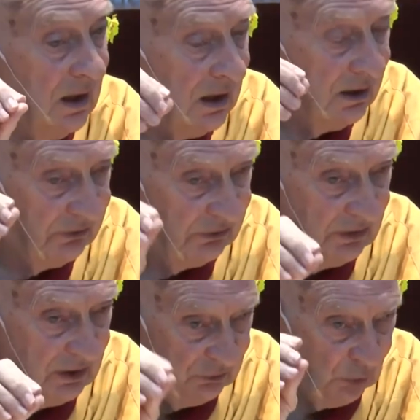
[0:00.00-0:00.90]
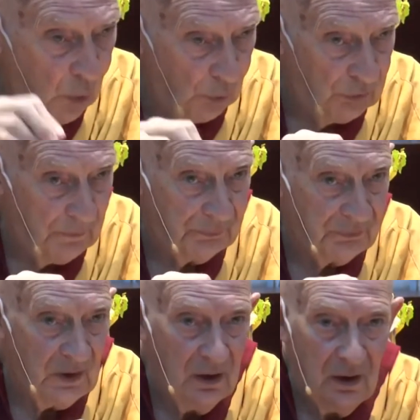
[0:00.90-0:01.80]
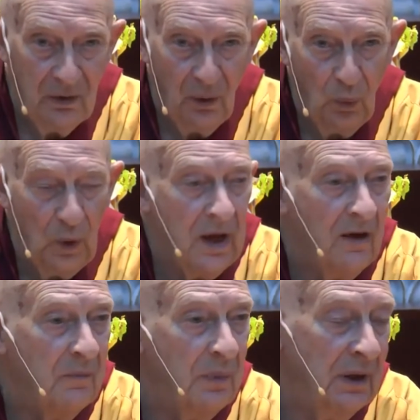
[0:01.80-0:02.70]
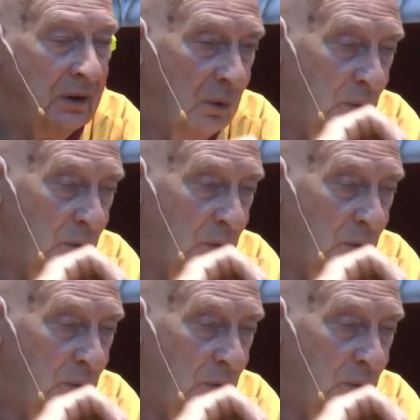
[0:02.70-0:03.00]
is taught that we have been